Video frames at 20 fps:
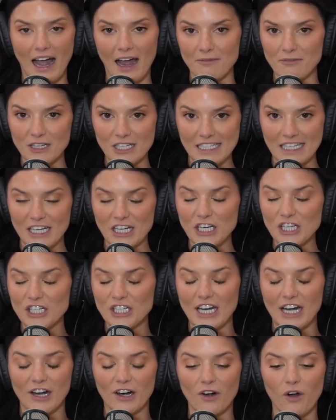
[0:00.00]
I'm just going to
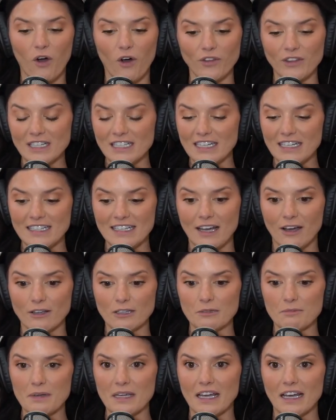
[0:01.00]
share all the
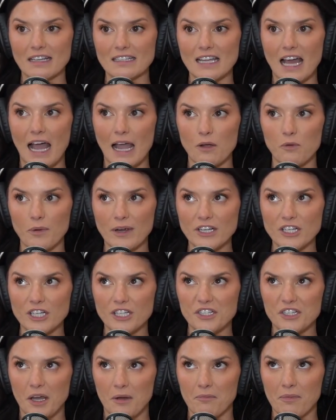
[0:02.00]
details because I wish
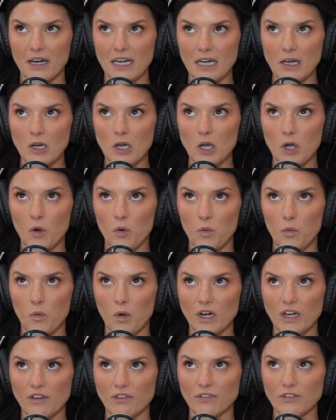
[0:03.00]
somebody
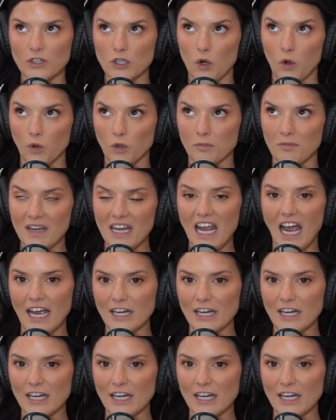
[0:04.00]
would have told me.